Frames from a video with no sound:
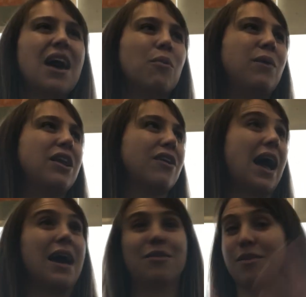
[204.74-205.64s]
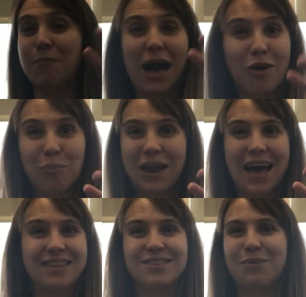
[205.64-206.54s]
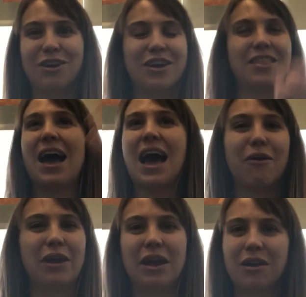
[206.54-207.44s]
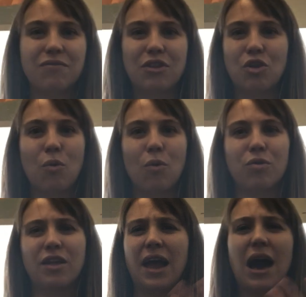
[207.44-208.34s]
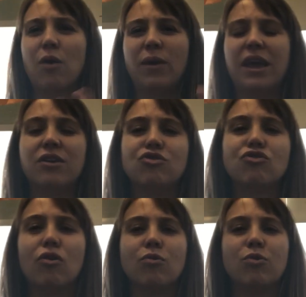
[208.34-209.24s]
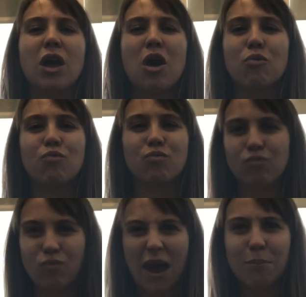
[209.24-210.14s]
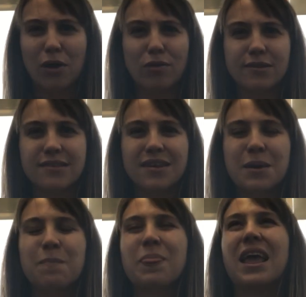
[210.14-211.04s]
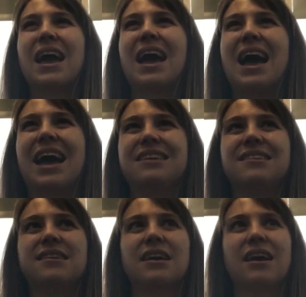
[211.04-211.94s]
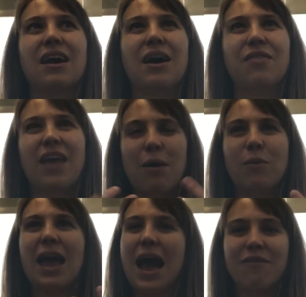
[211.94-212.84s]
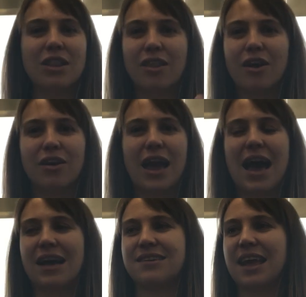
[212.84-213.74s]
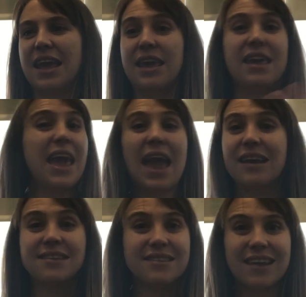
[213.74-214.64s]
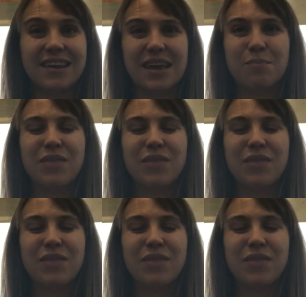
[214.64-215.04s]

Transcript: we look at the battle plans, we look at the harrying of the north and how he controlled rebels. And then we have a look at a case study,